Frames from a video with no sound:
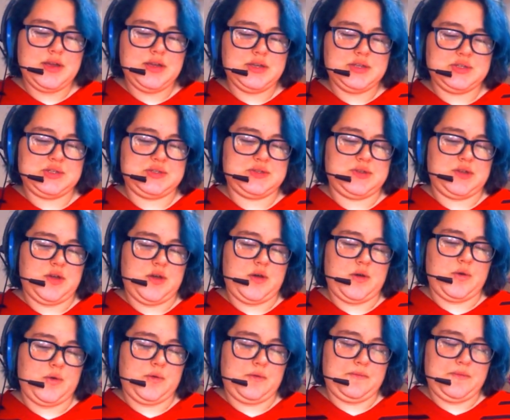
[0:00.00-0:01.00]

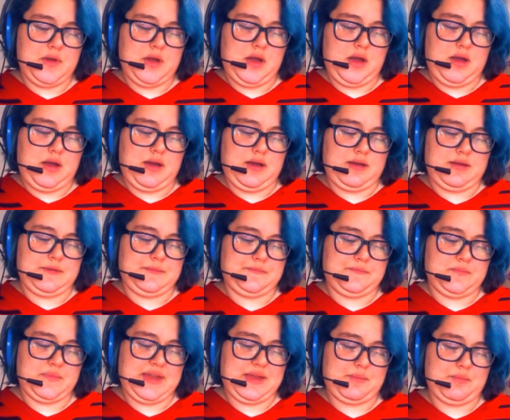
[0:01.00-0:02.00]
so
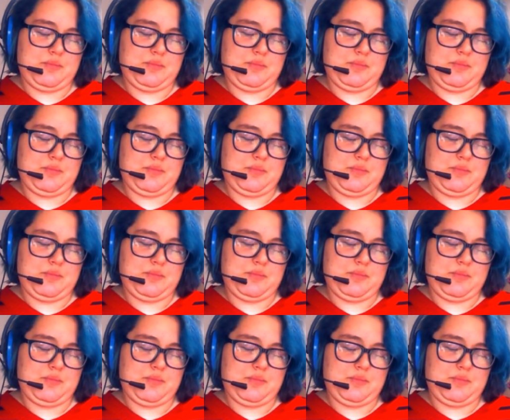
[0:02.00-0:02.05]
like